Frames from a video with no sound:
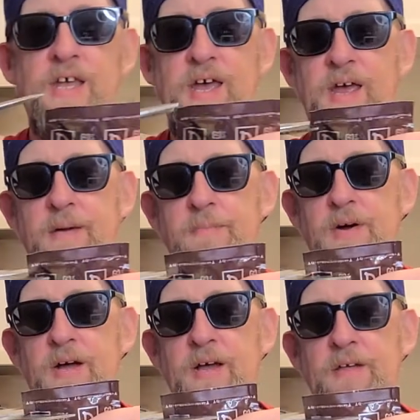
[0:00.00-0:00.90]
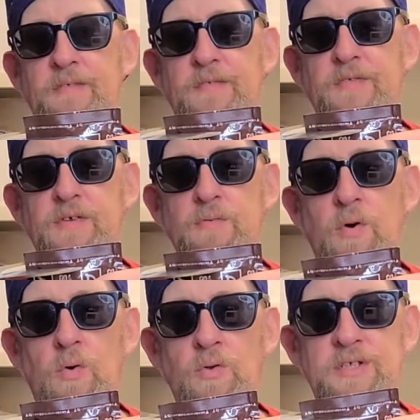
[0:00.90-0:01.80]
today, but you
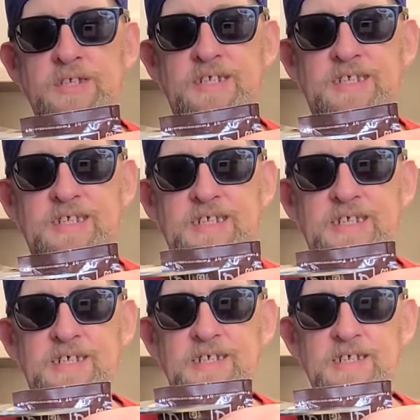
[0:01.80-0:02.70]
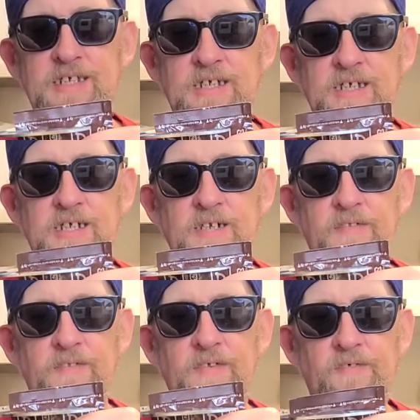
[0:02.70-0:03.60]
will only see
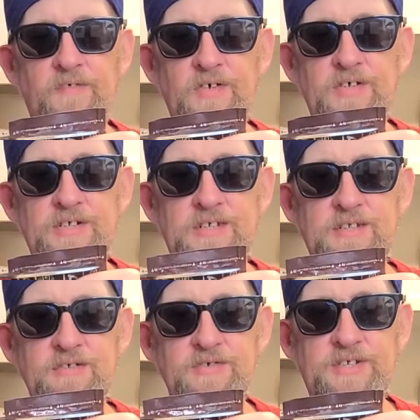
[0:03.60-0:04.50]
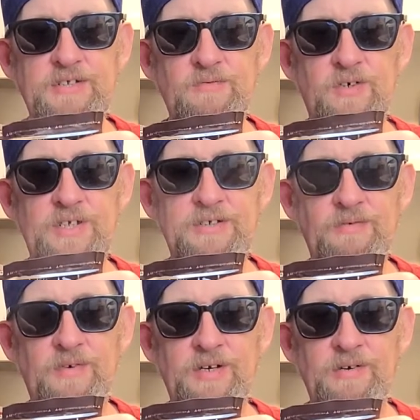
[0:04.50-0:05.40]
the first, you'll see
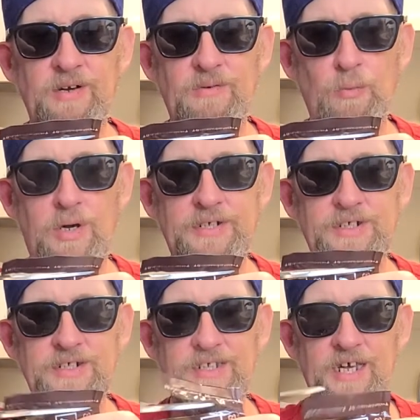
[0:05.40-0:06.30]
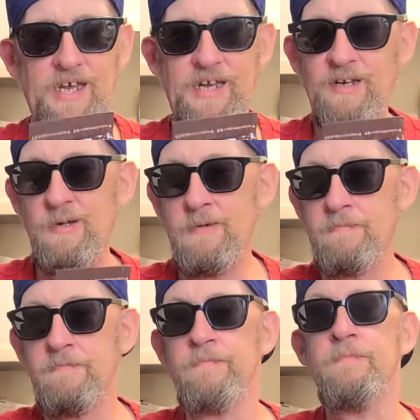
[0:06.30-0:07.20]
one, what you're like watching today,
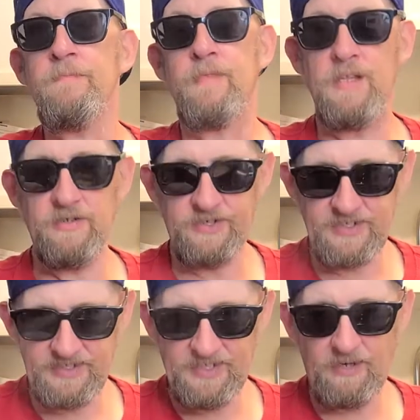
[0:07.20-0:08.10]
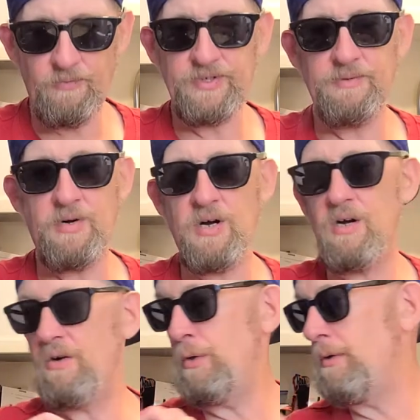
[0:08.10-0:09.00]
and you'll see the second one
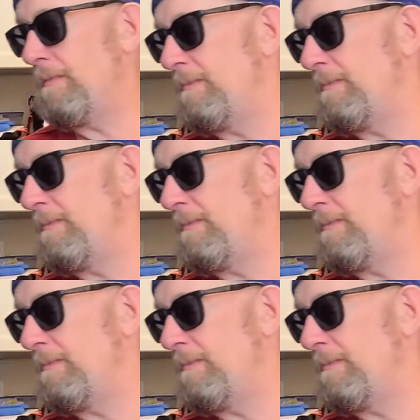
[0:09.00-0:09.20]
tomorrow.